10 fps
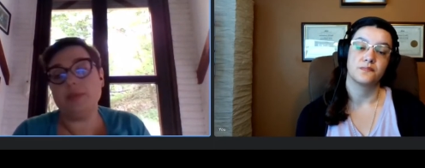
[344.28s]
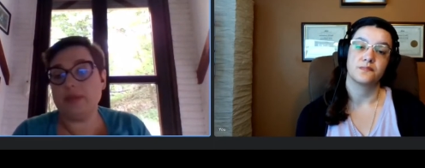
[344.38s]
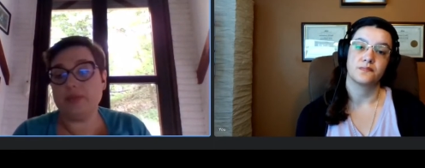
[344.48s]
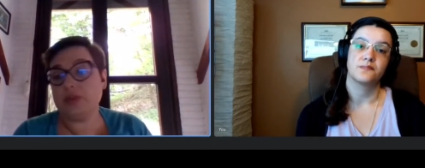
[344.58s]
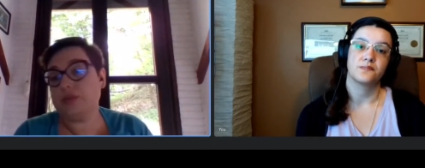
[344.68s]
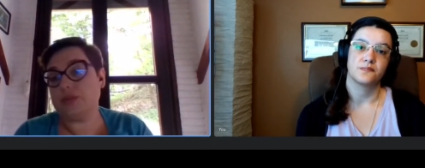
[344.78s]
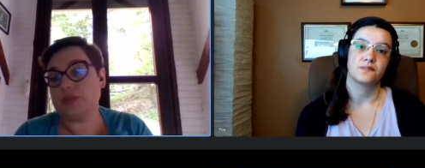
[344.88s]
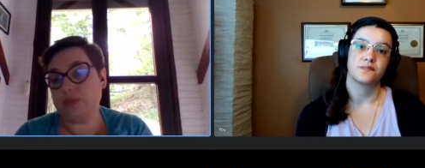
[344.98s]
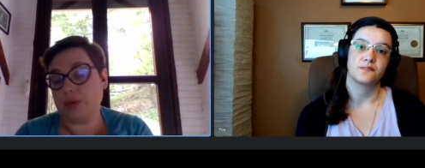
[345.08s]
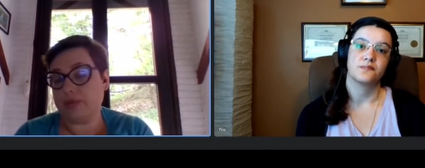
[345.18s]
Speaker 1: even use
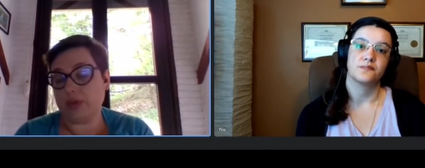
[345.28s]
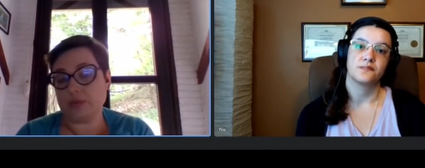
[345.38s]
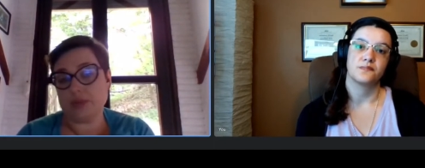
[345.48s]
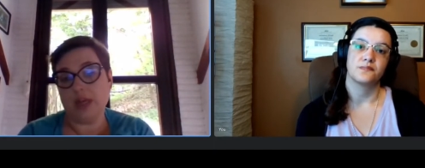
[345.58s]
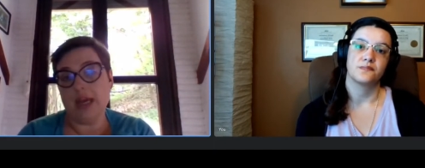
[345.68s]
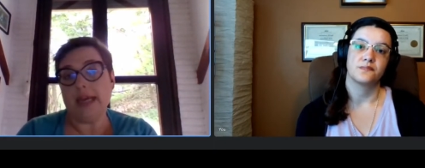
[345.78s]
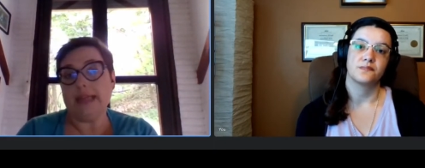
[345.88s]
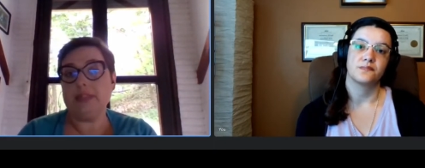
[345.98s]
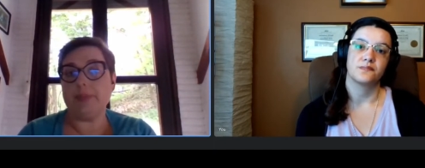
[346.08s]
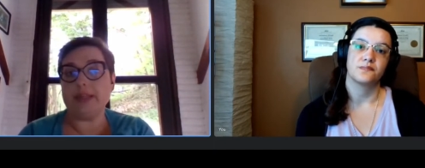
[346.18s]
two of those,
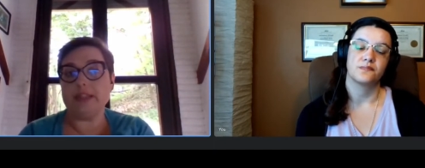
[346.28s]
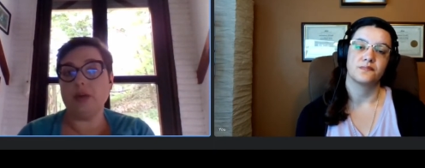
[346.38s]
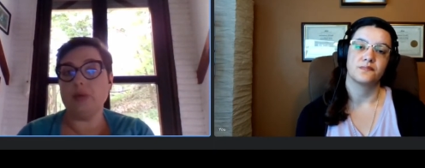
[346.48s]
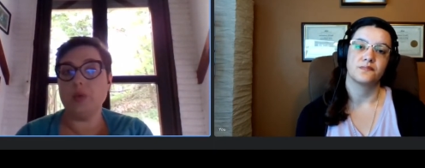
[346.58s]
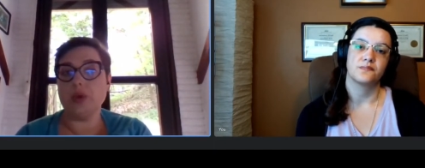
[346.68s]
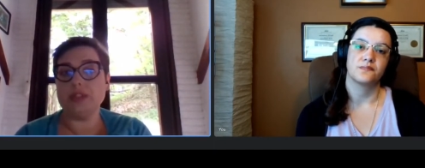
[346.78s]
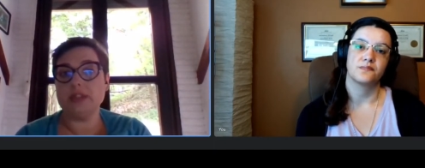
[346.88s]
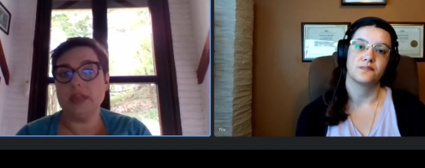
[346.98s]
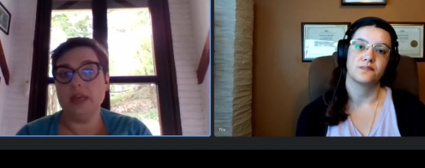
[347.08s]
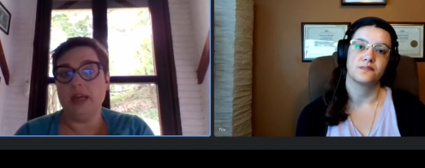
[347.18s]
depending on what's
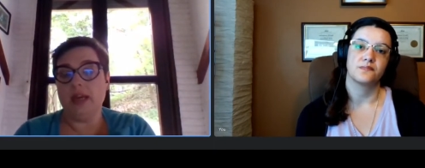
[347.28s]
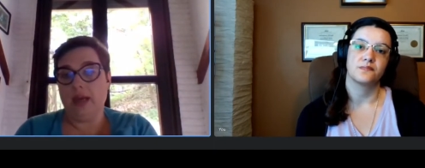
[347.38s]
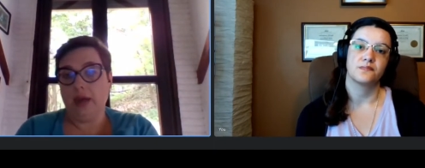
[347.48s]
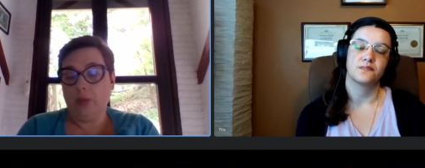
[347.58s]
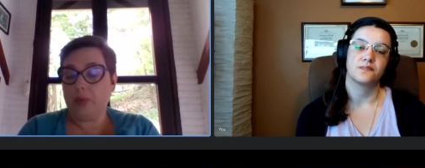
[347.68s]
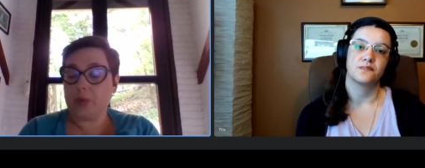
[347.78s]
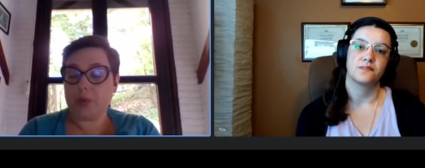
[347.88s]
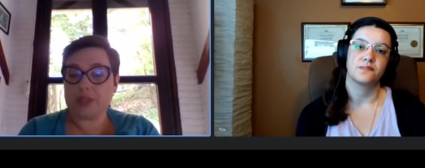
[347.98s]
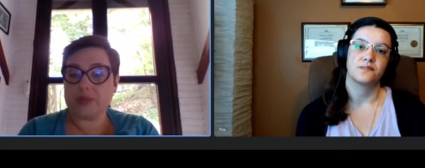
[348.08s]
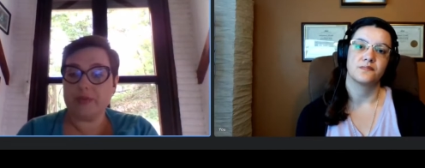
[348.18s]
what
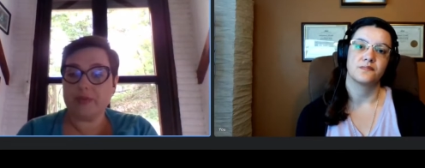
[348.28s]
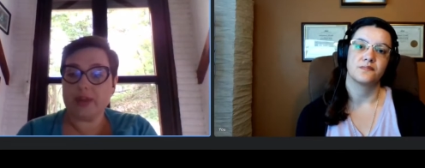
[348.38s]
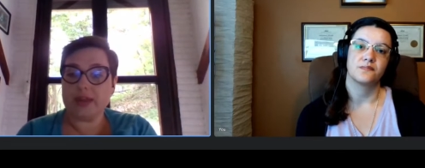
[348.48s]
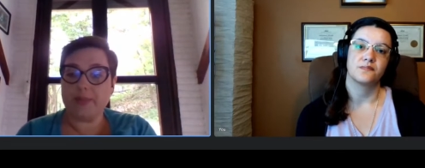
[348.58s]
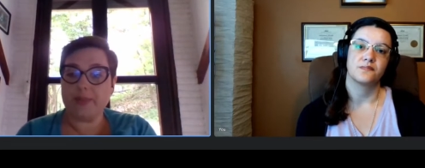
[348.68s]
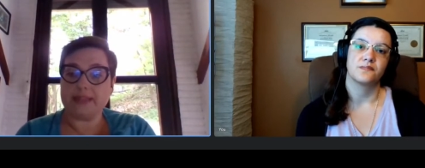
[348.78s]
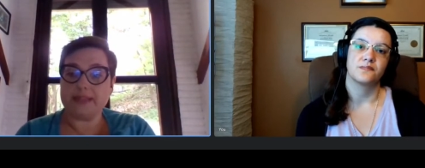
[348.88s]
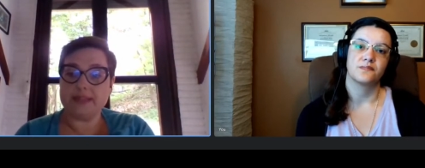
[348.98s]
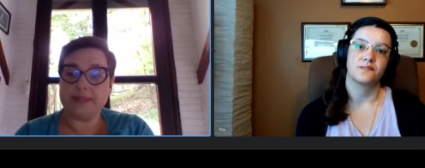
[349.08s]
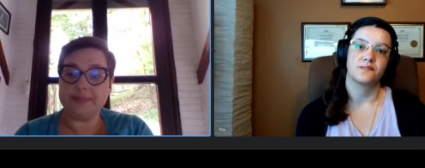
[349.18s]
works for them
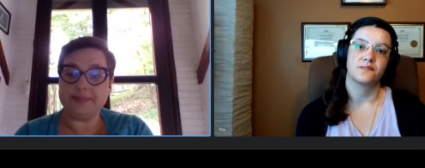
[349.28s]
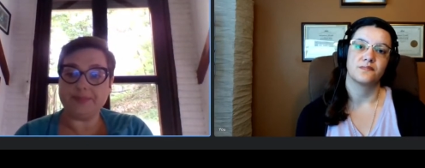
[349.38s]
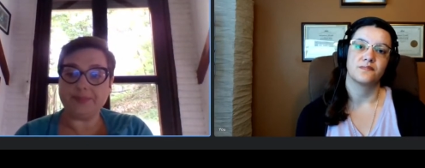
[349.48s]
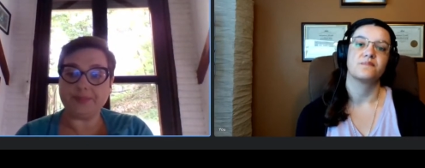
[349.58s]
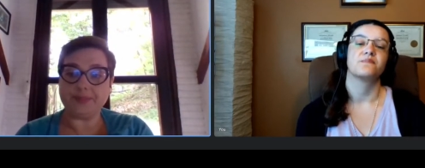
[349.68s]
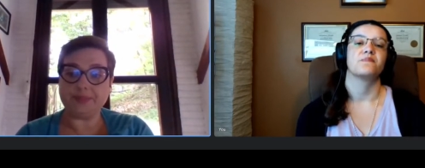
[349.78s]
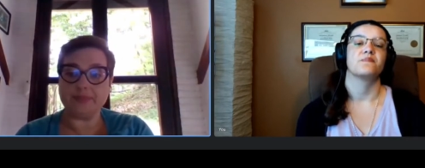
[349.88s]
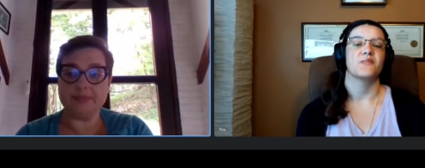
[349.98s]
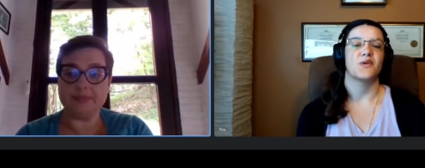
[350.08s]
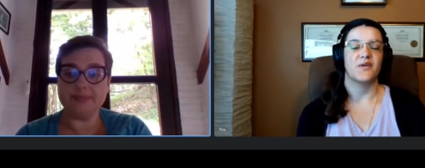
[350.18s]
best.
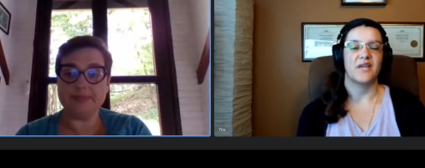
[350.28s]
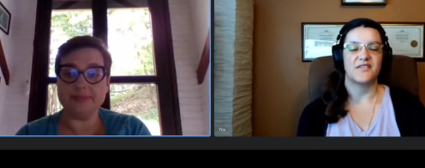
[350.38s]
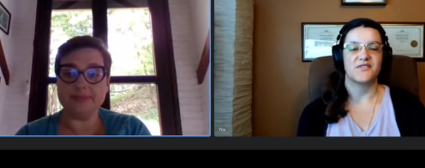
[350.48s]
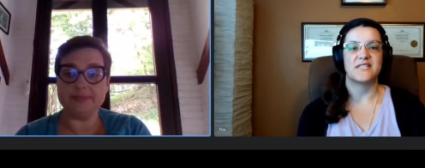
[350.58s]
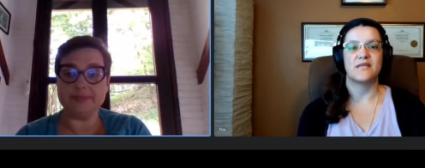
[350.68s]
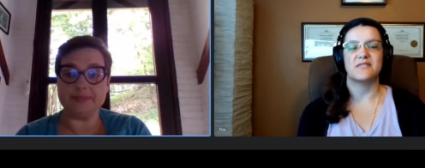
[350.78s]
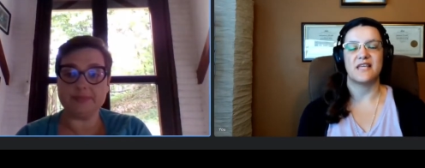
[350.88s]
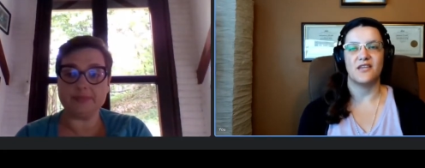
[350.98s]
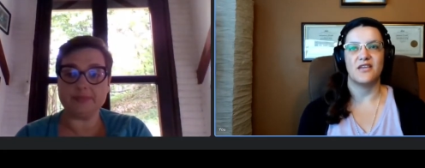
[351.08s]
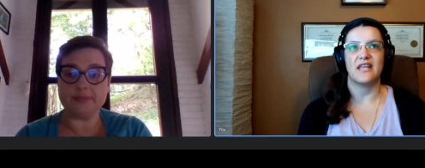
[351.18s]
Speaker 2: Okay, so it seems that
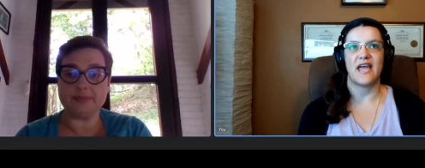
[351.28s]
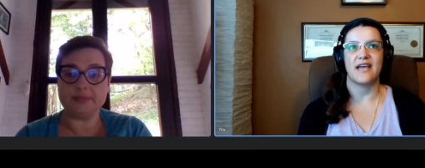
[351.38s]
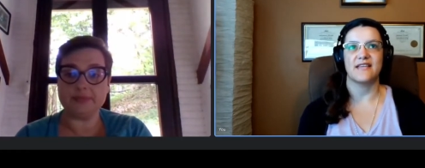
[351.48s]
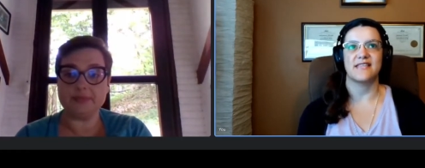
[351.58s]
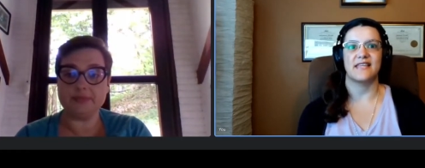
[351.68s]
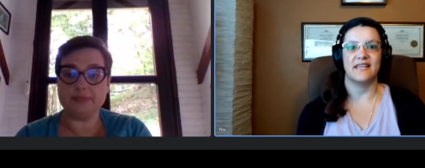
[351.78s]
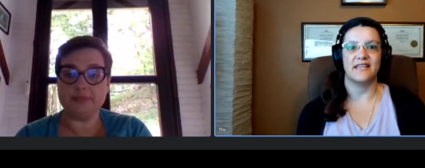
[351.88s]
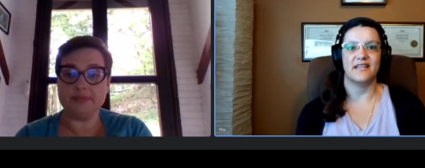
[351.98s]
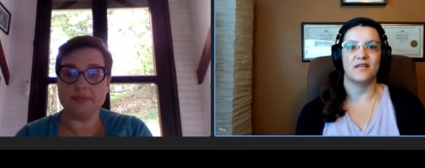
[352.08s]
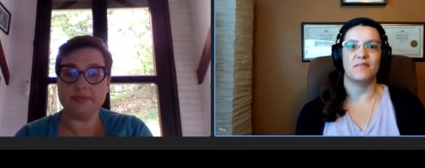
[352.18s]
you can escalate it
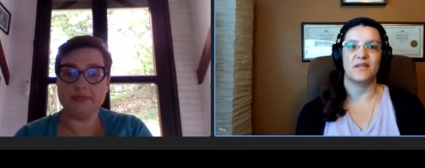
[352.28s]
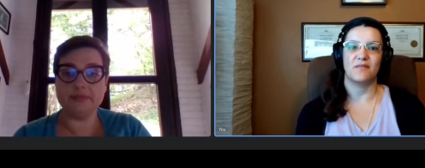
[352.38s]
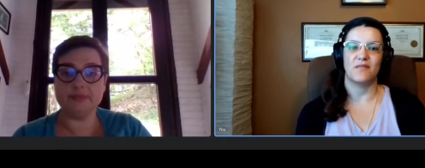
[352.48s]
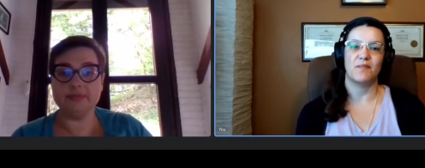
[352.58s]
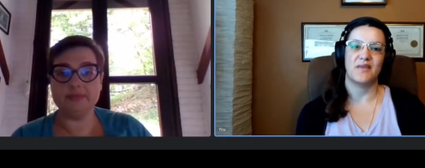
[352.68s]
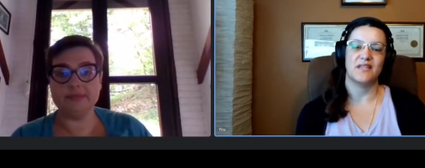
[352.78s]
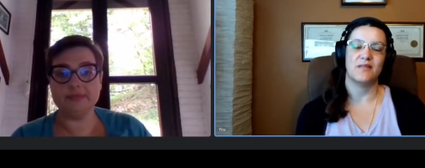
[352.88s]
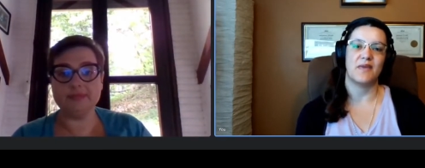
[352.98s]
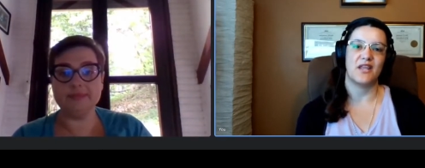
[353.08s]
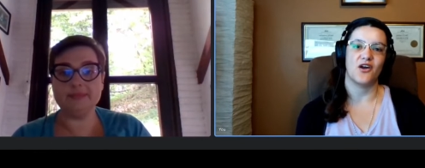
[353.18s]
a bit, a bit
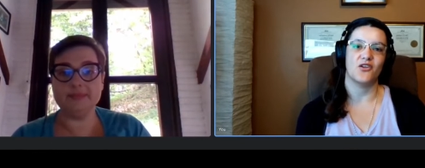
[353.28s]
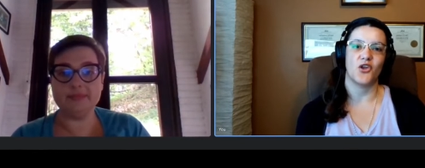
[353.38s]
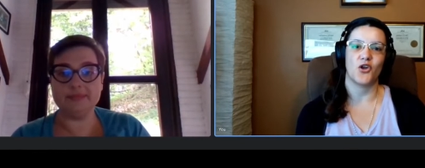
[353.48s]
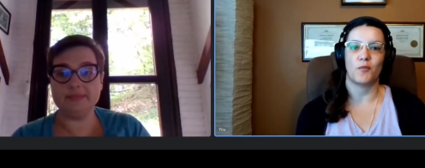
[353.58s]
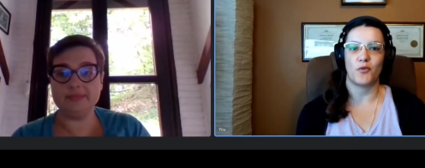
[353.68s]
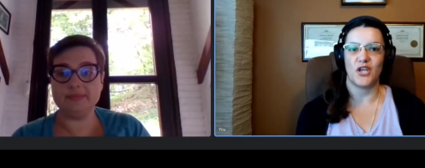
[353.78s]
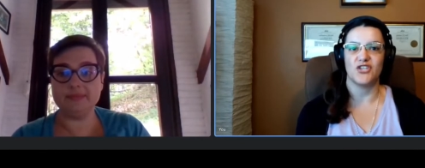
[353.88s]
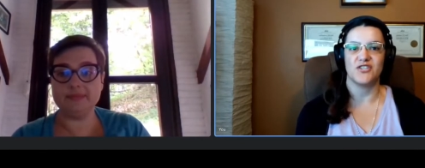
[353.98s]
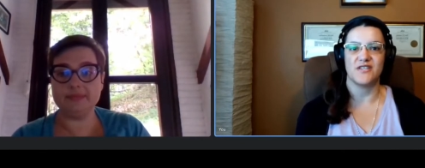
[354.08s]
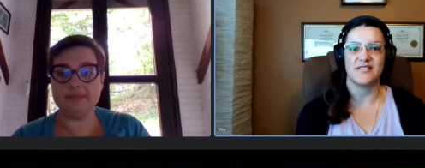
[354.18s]
depending on your
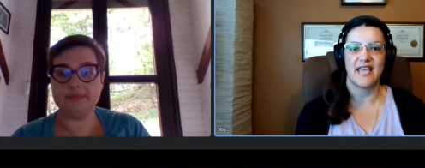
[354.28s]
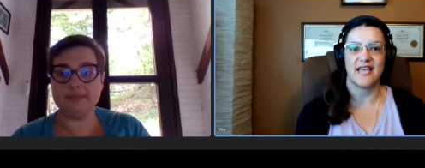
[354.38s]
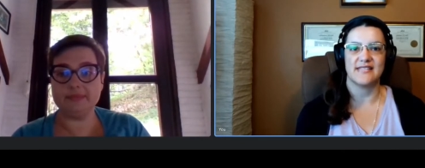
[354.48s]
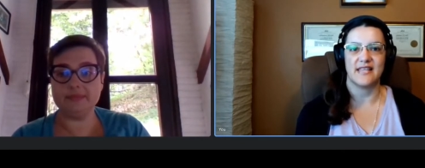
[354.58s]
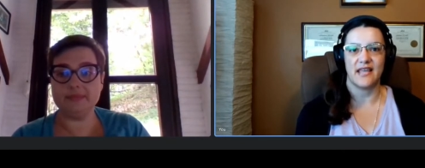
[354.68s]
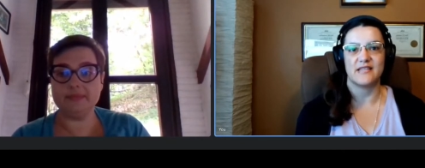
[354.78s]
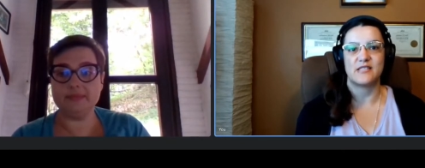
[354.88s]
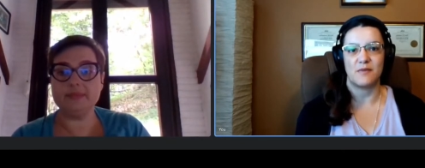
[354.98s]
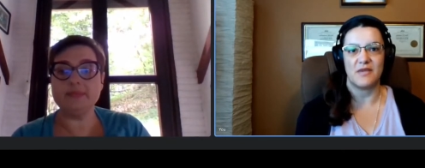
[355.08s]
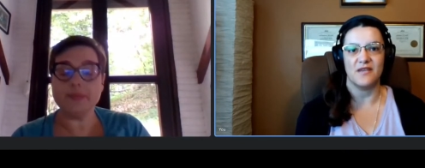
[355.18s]
operations as an
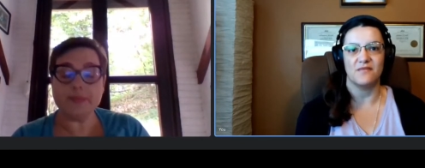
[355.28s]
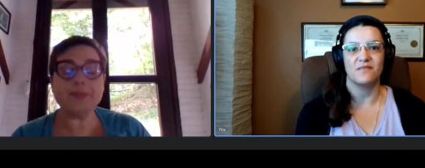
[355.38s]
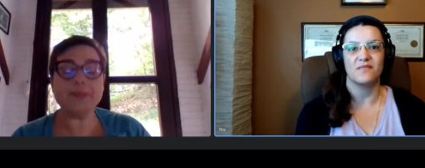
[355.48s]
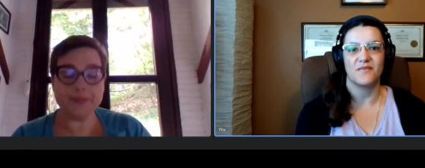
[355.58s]
LSP, mm -hmm.